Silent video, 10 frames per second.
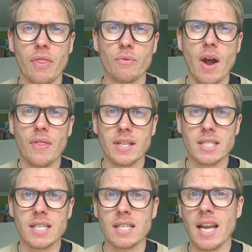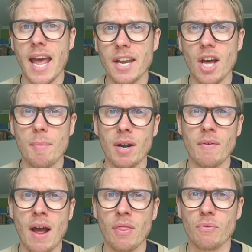throughout the season end up at
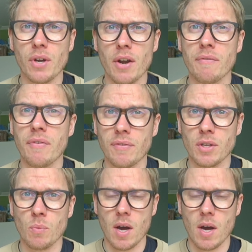around 315